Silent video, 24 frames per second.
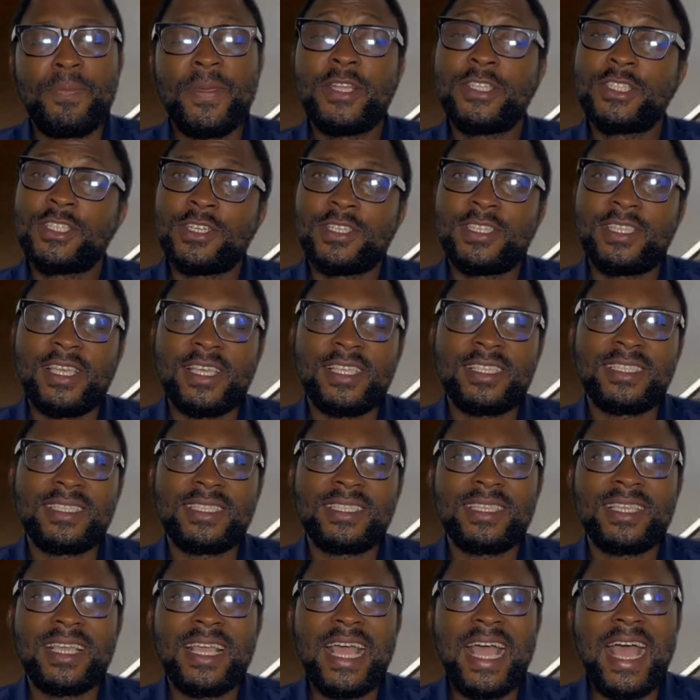picture
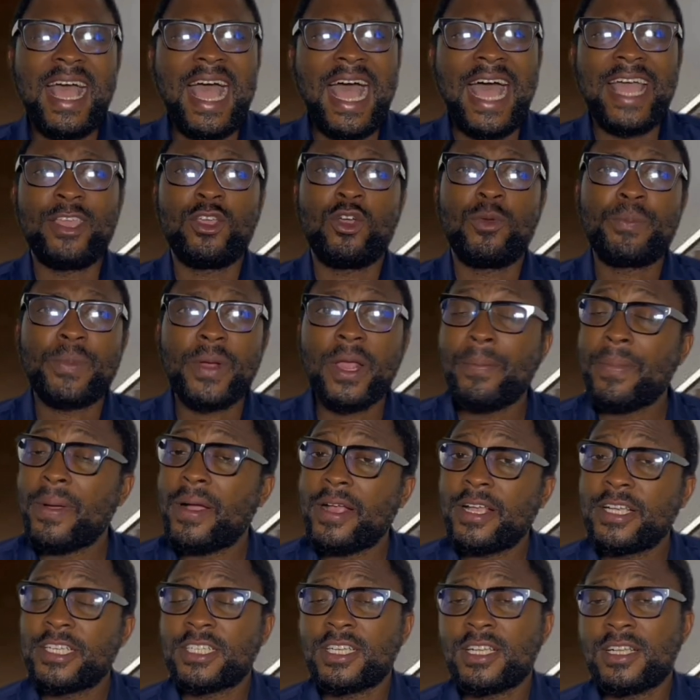test and your
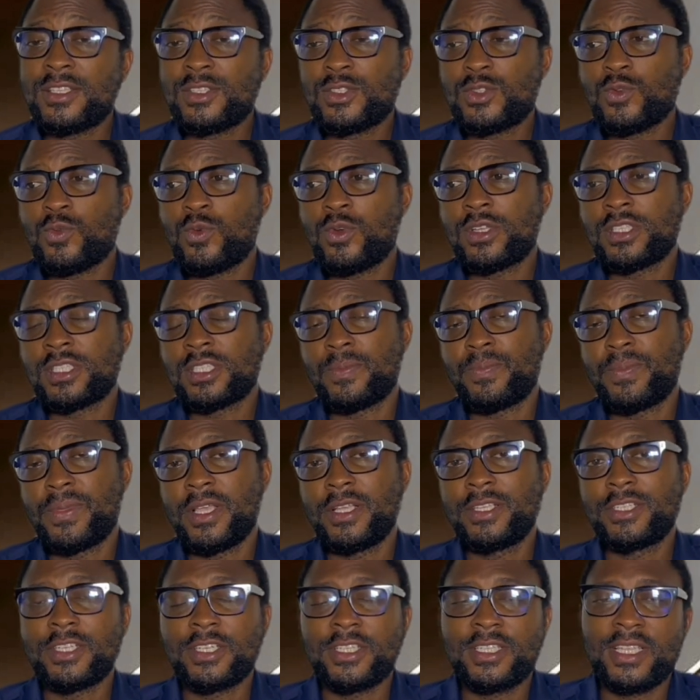preparations towards the
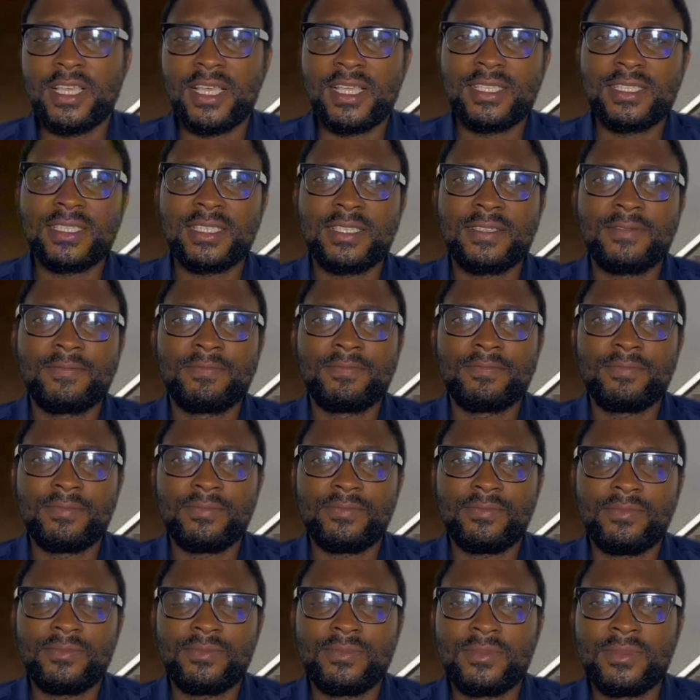picture test.
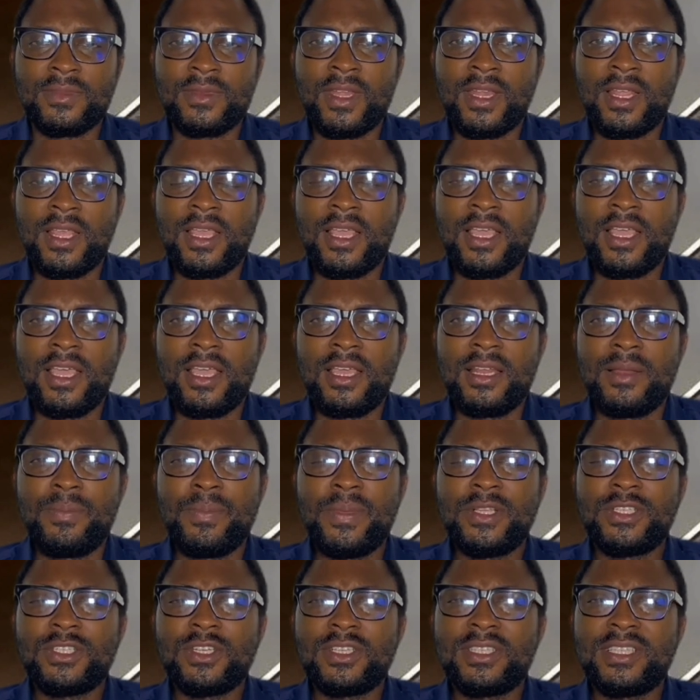
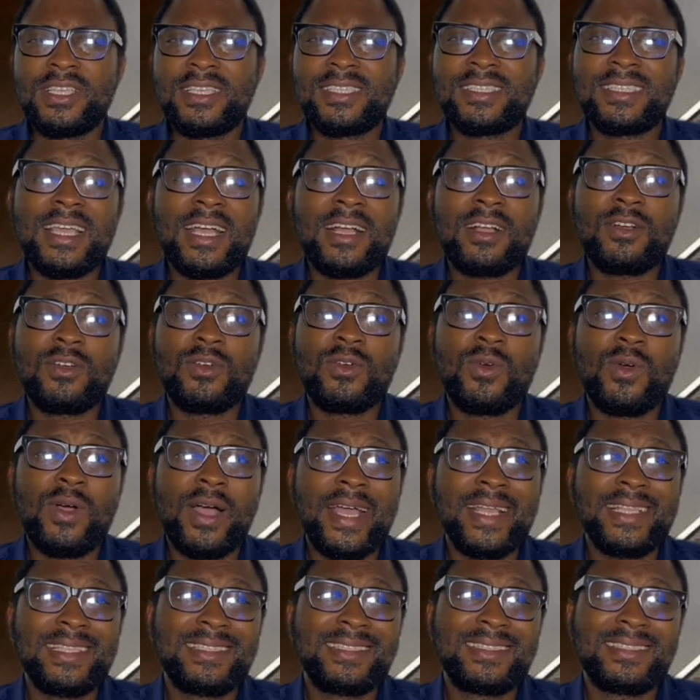Picture tests are
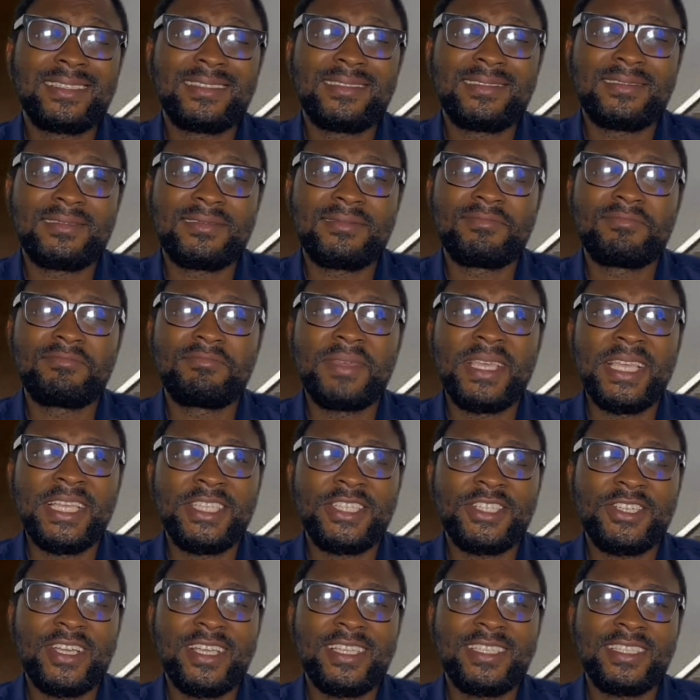quite
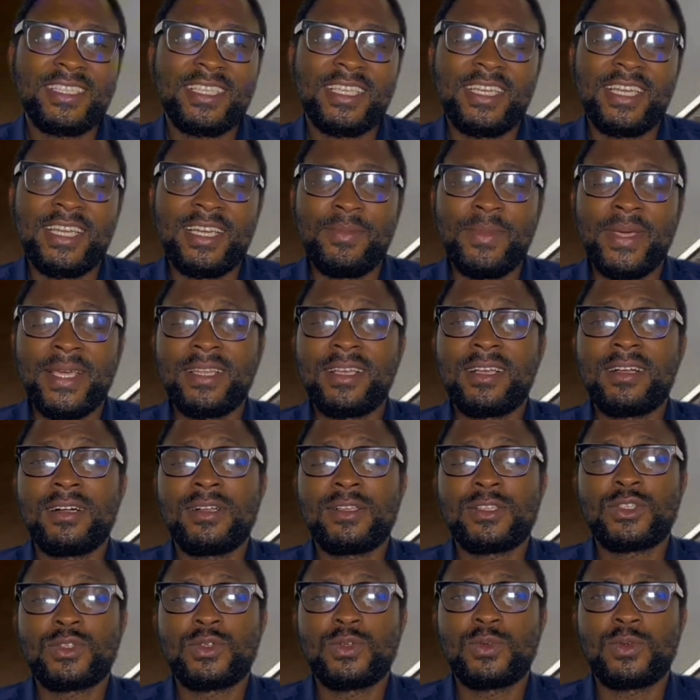interesting in
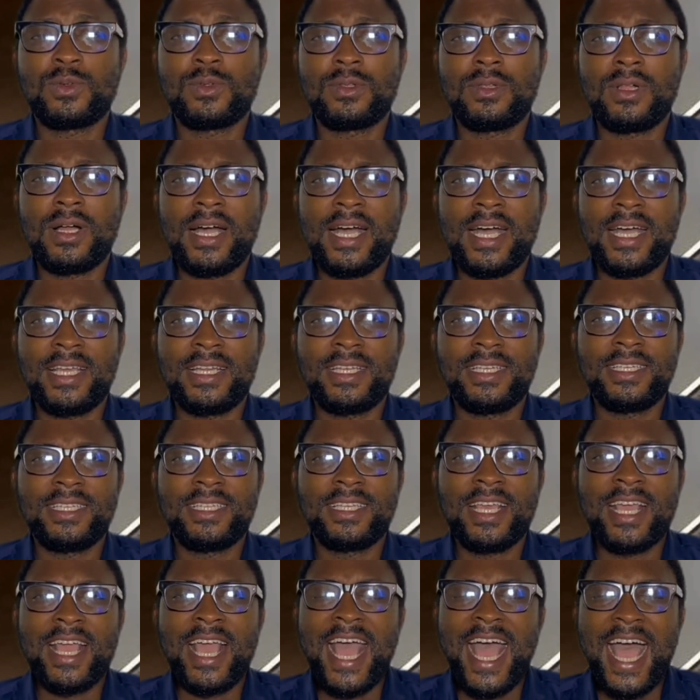medical school, and
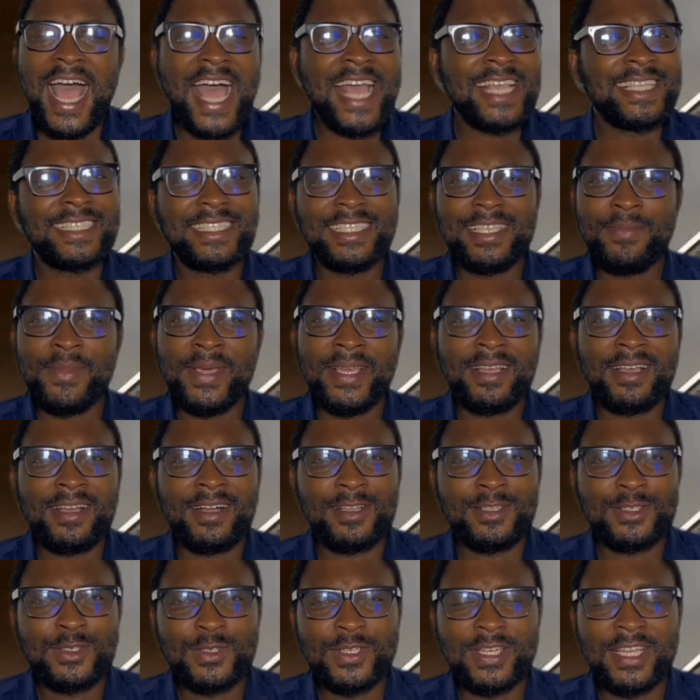I see
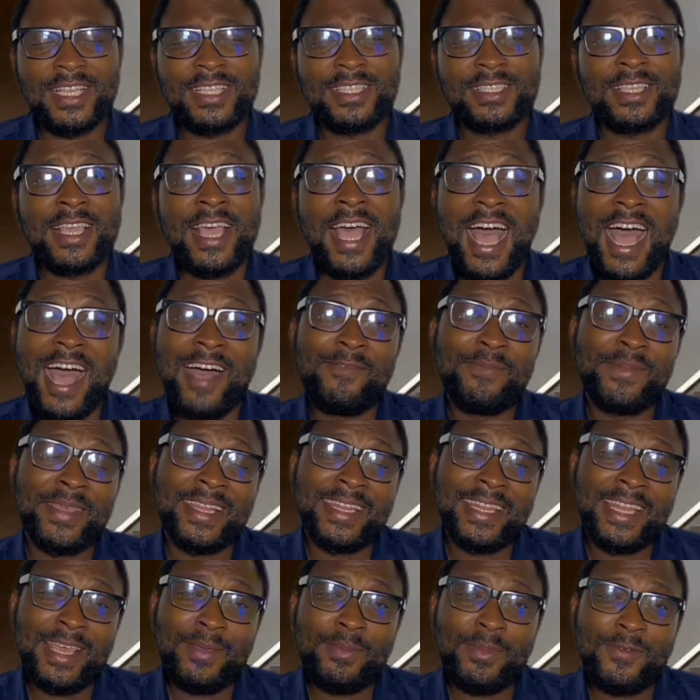medical students. I've
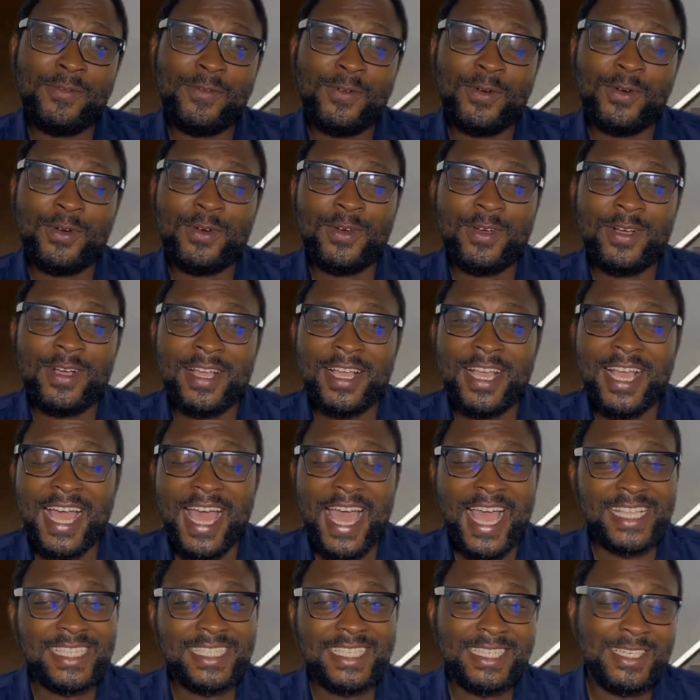been there before.
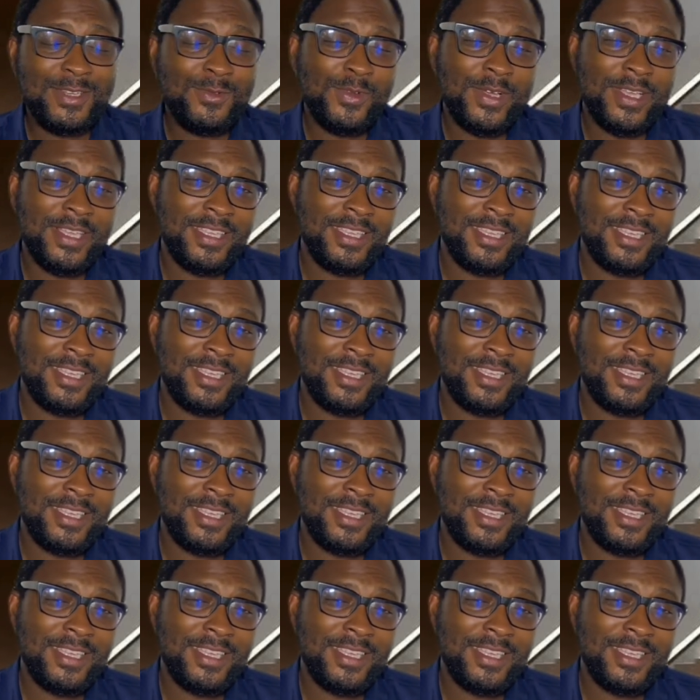I will see the